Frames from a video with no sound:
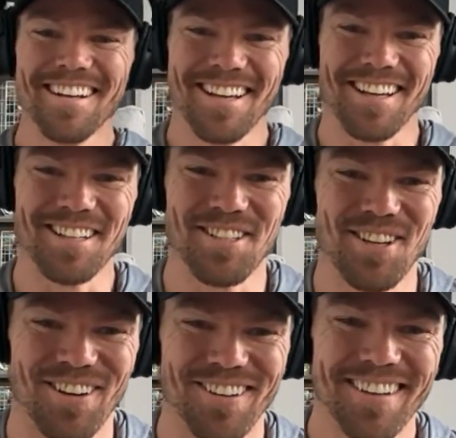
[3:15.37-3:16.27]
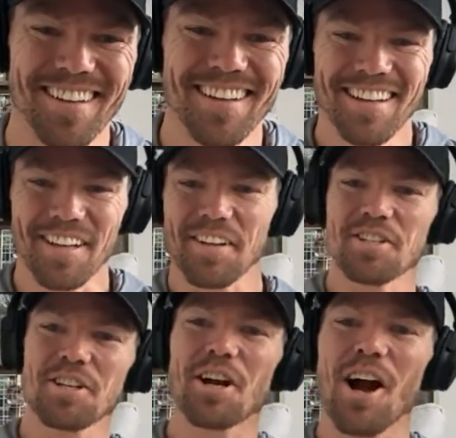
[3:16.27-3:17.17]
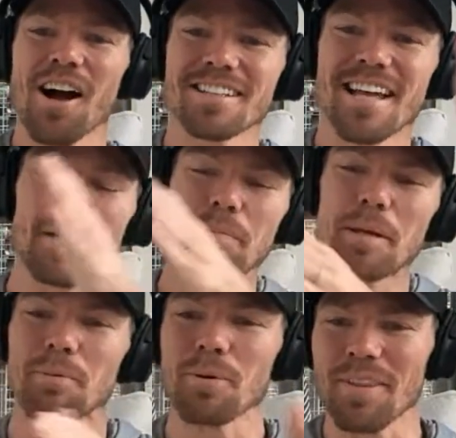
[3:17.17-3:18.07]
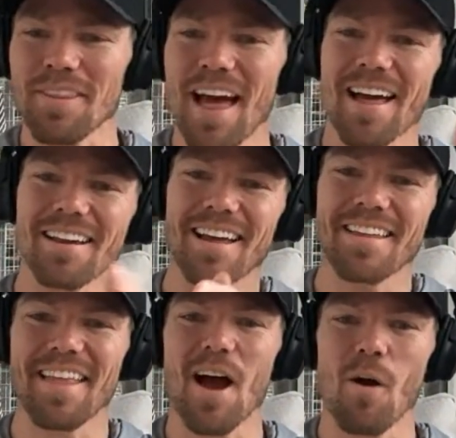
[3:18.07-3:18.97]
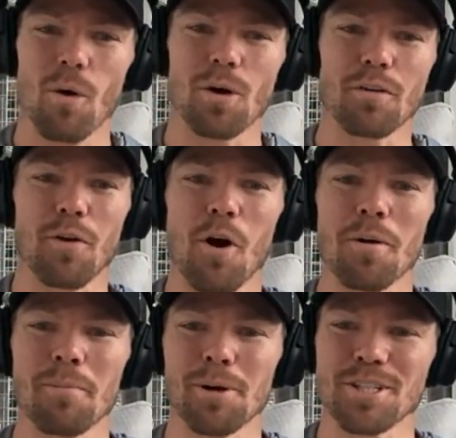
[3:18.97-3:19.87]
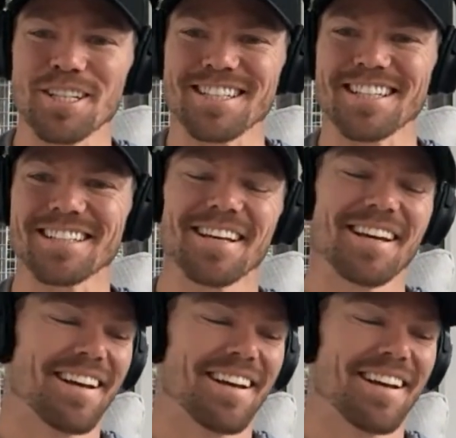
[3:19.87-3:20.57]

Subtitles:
And so they should contact people in that order for all emergencies.